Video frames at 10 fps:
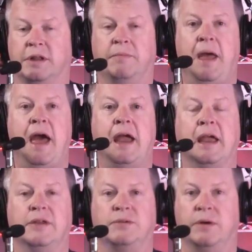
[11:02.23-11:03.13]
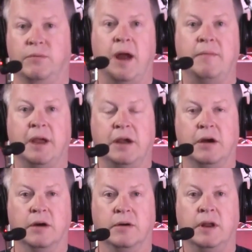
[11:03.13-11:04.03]
on the packet. So I write my
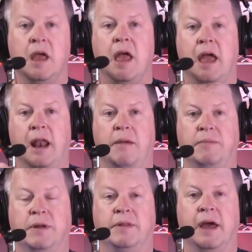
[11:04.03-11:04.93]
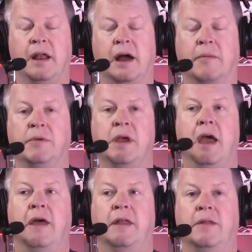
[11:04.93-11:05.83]
code, and I build that up.
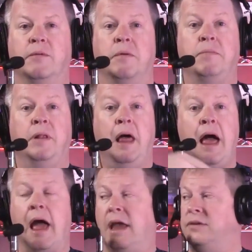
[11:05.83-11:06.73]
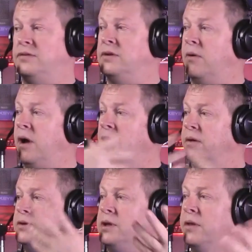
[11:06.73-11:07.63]
And then the replies, so all
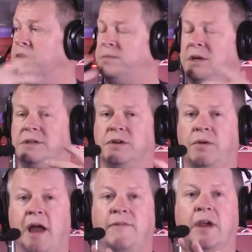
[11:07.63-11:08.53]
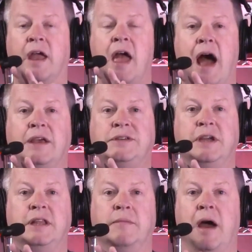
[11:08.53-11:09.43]
those, all those pieces yeah. of traffic, I
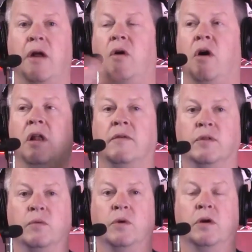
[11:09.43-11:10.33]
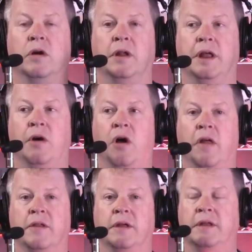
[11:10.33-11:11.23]
send them out all over the world, and
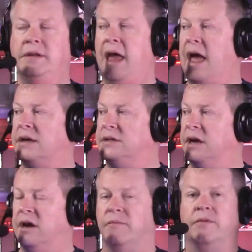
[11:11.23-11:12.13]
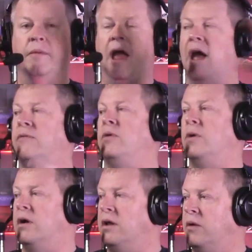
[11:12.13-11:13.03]
all the attacks then come from
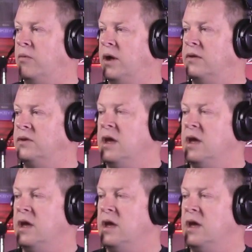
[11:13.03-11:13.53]
everywhere all at once.